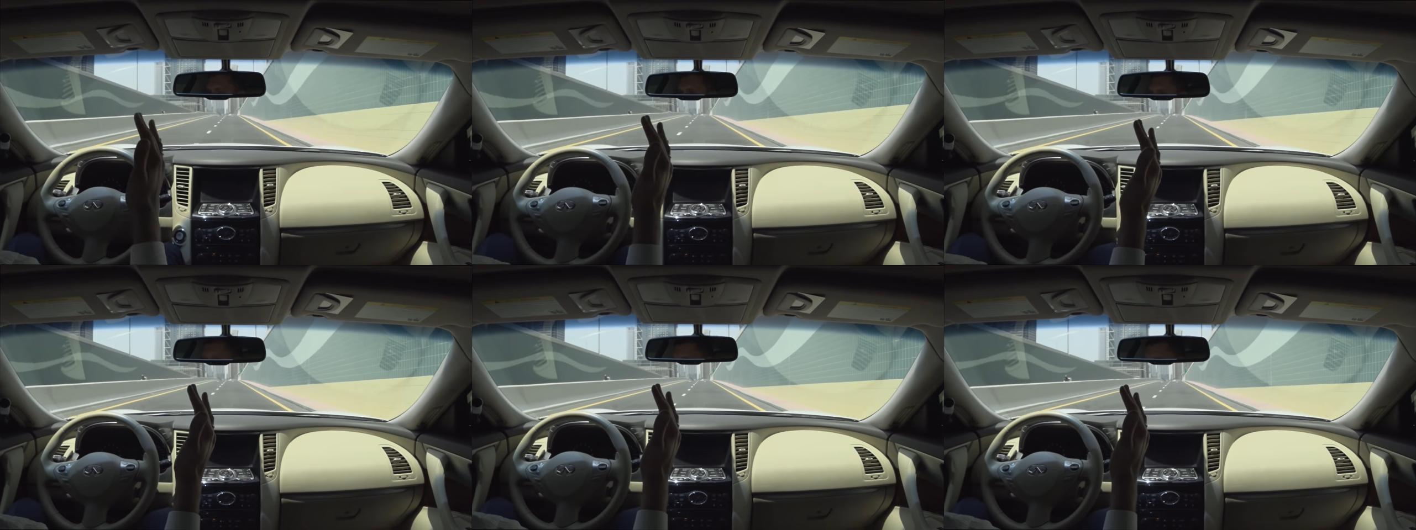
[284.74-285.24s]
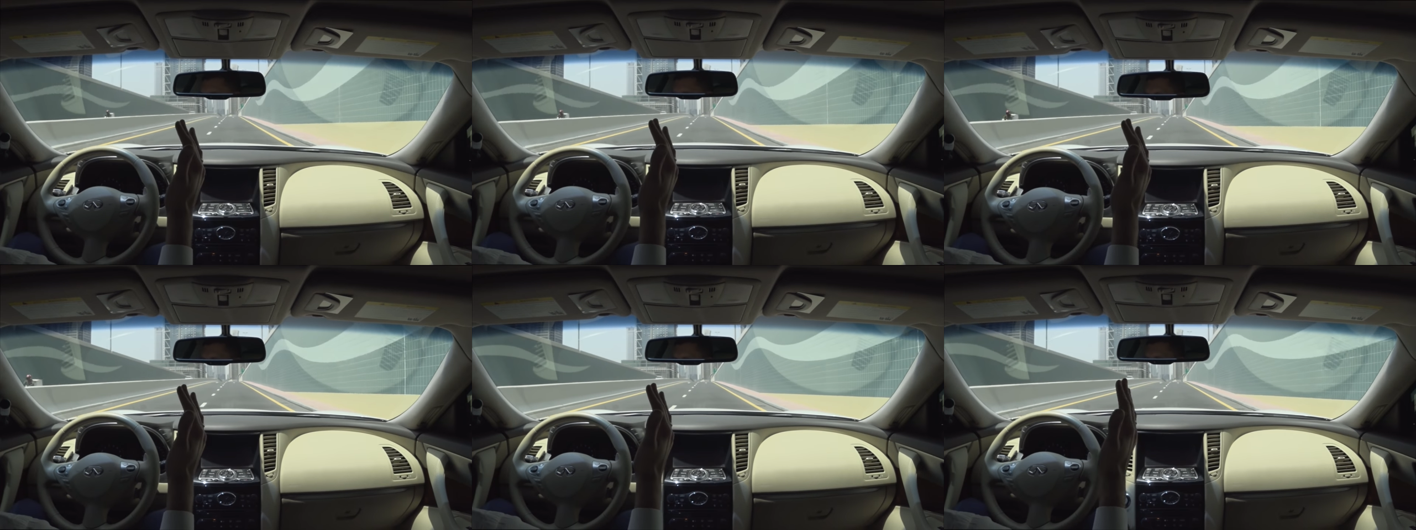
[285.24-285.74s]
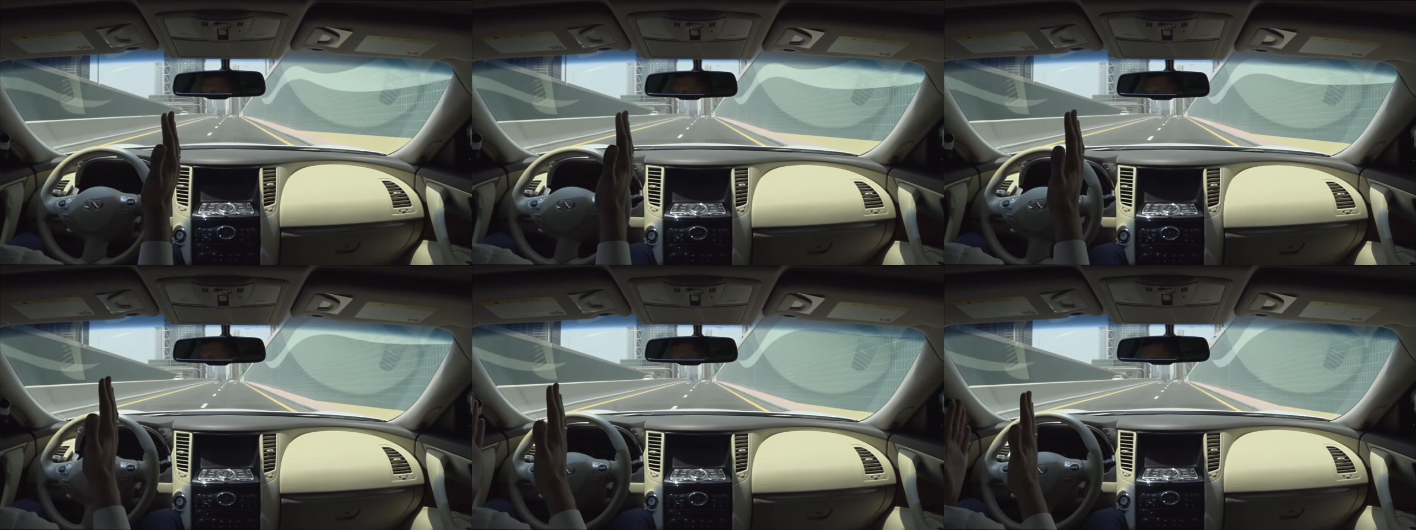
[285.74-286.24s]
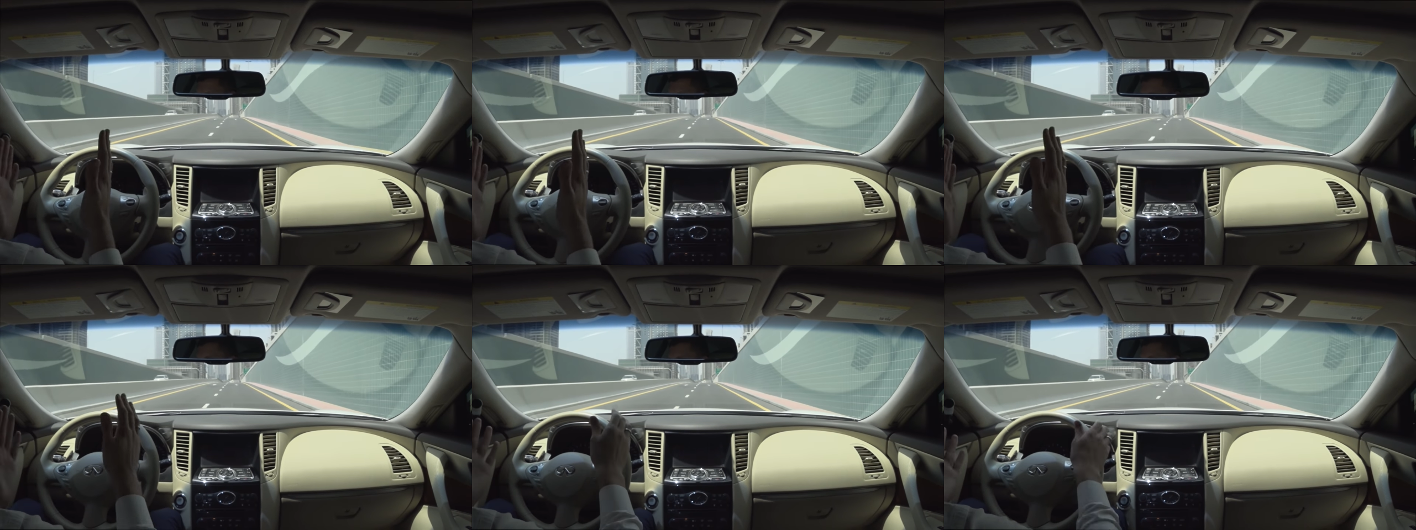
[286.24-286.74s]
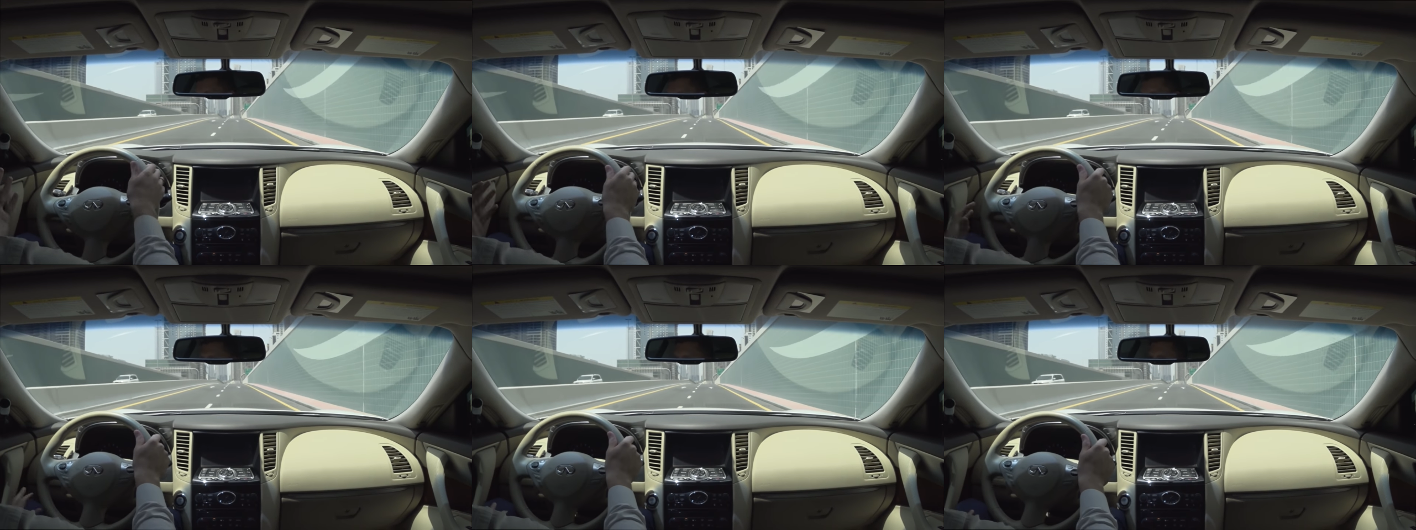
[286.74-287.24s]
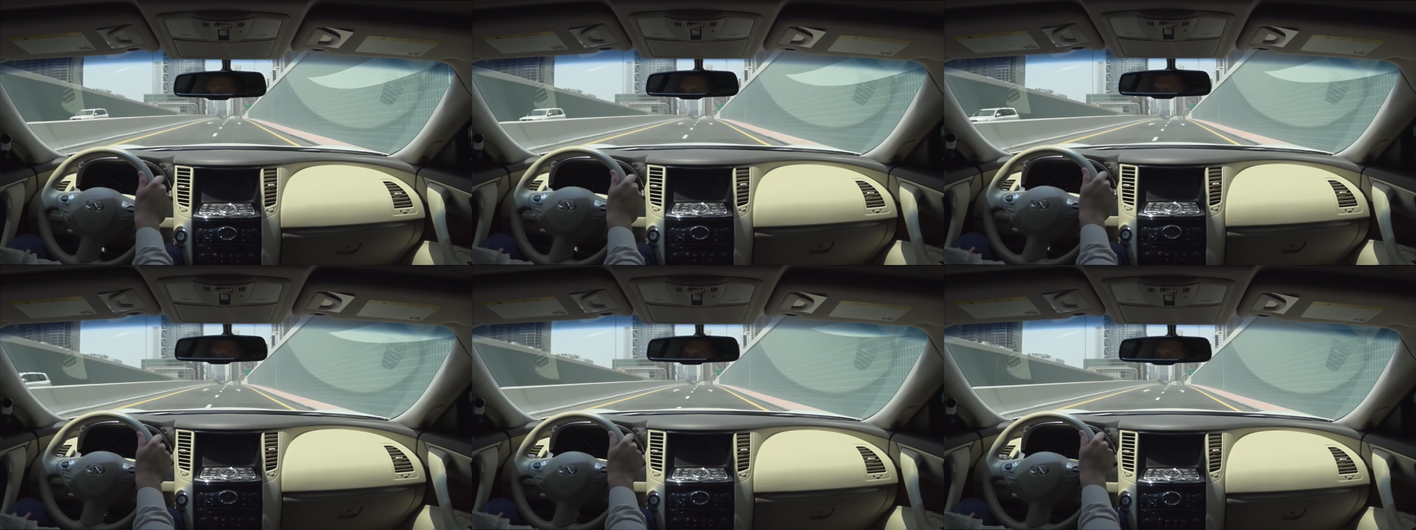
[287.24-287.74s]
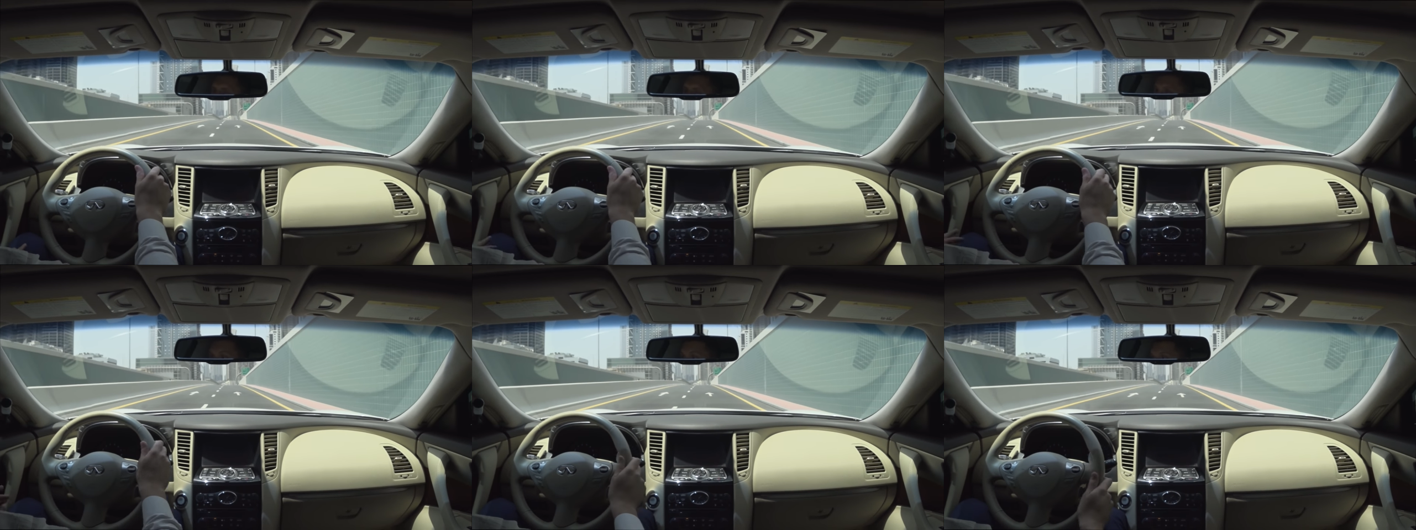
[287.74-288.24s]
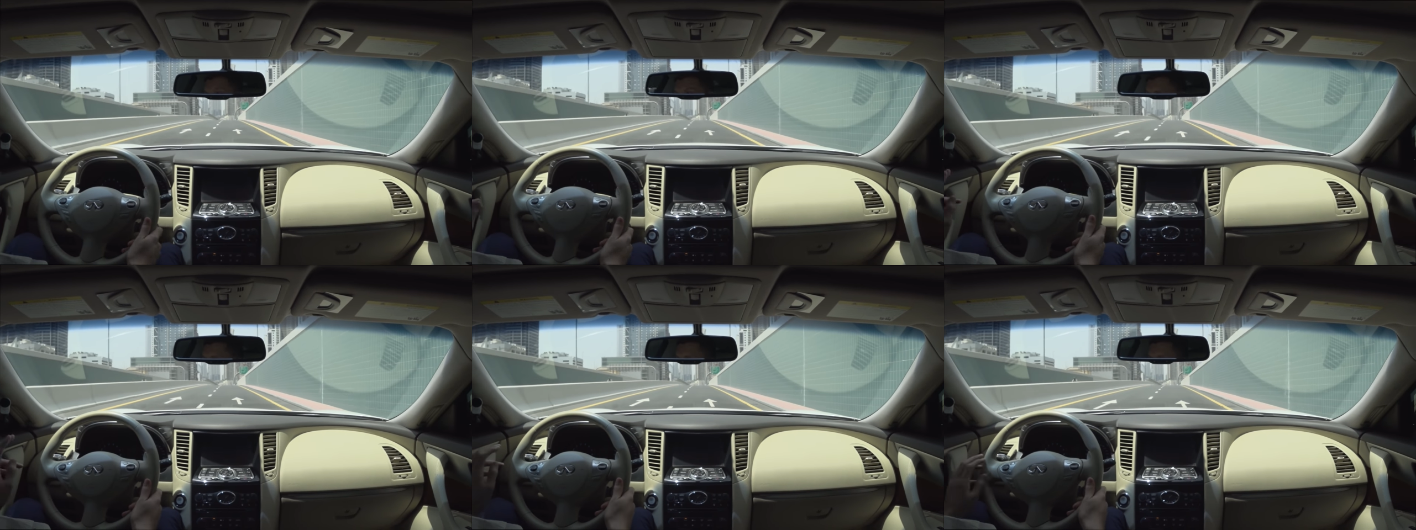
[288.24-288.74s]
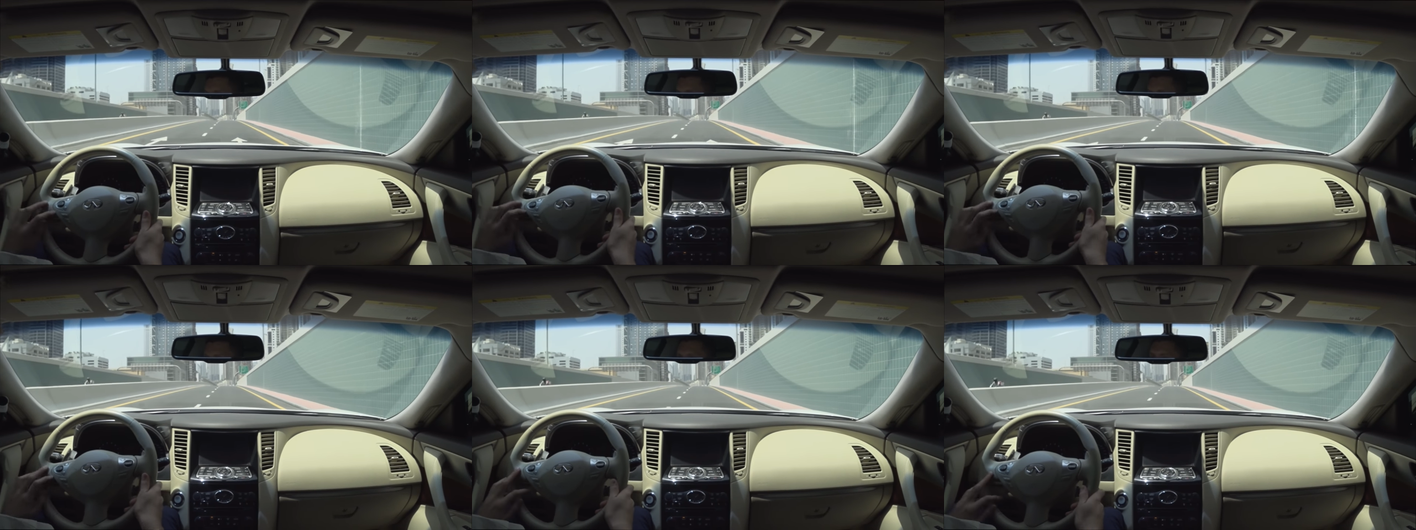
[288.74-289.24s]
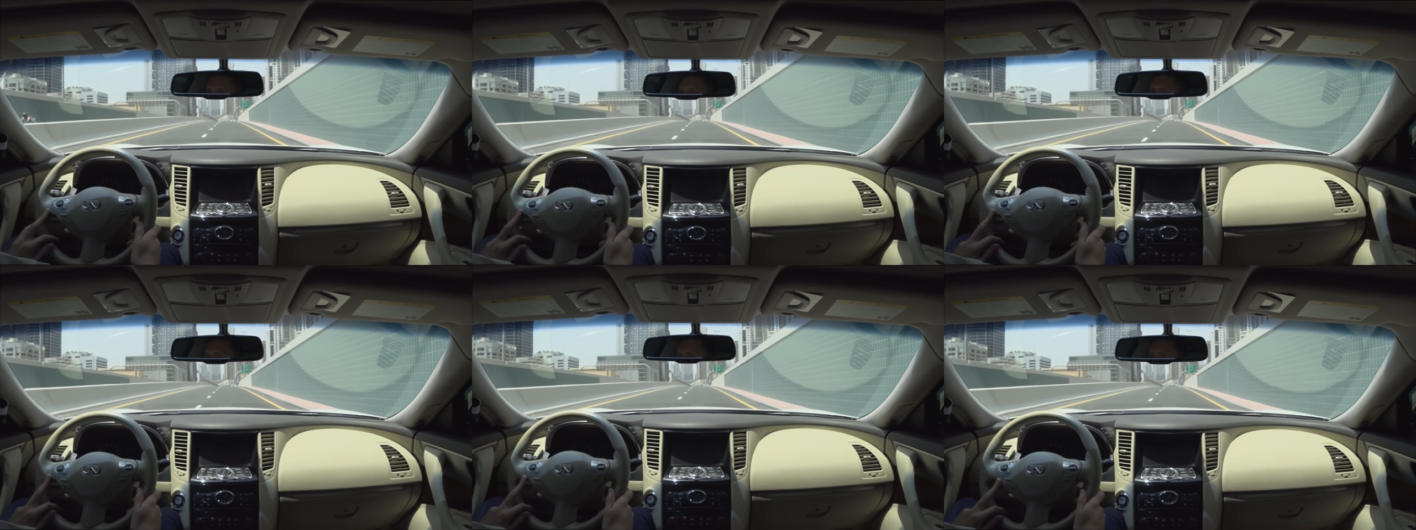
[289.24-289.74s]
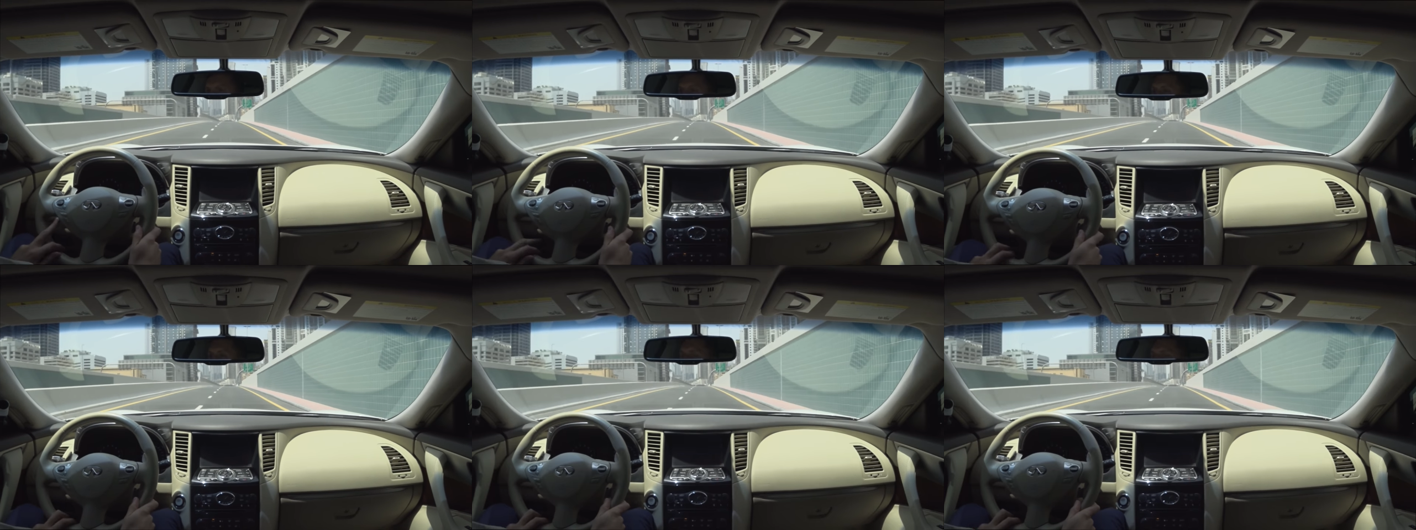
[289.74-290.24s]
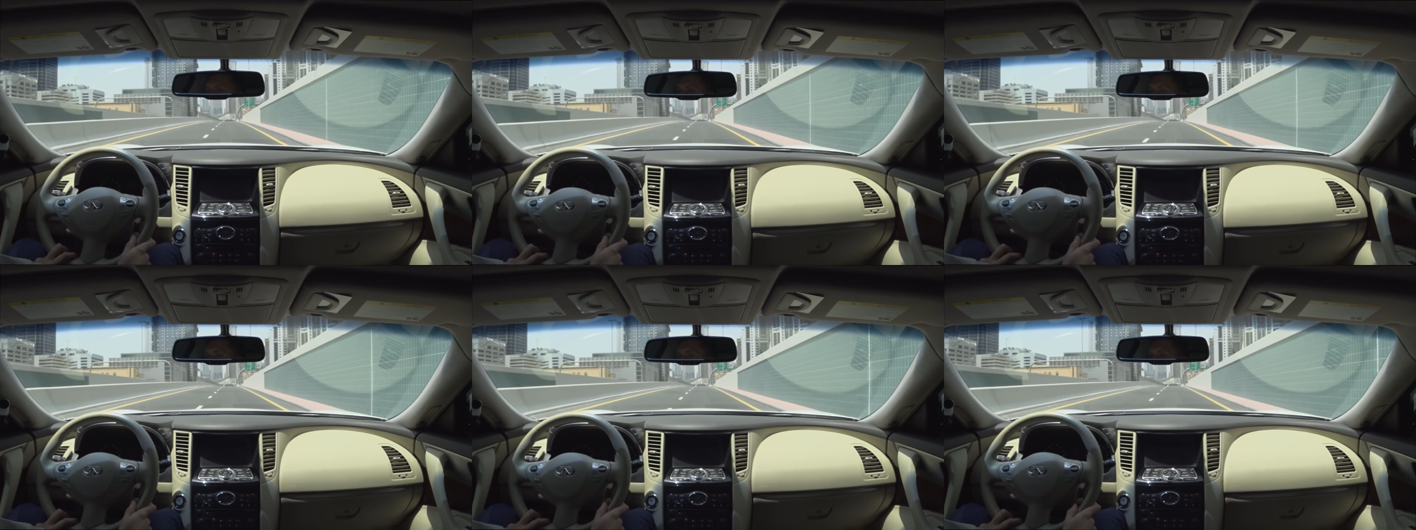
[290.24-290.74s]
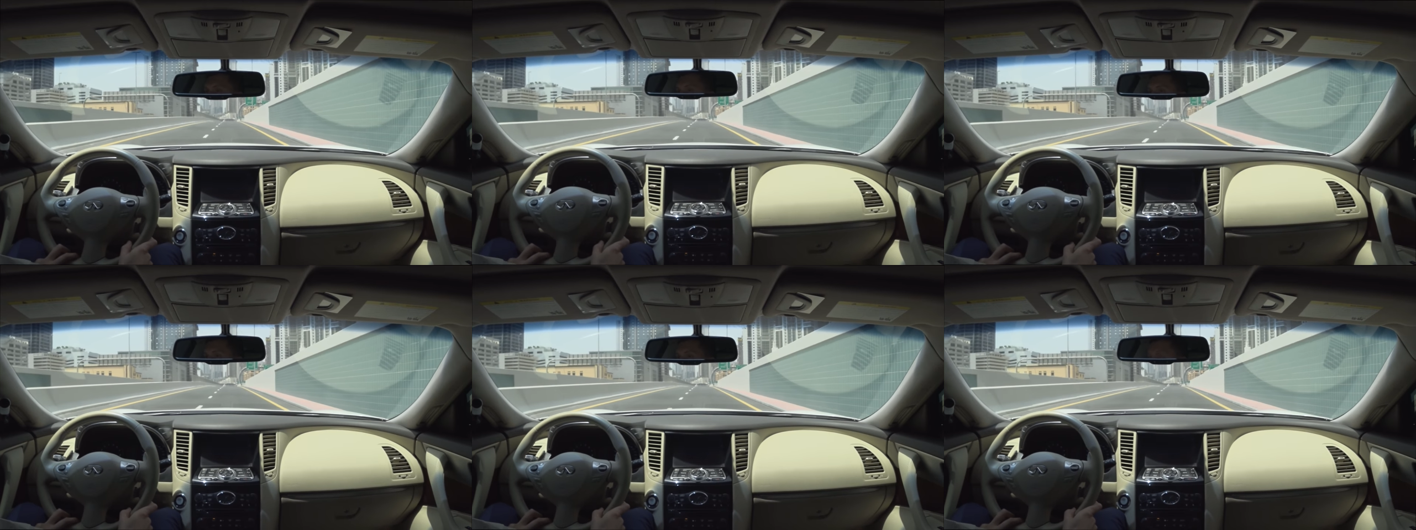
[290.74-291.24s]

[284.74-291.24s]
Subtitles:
(no speaker visible)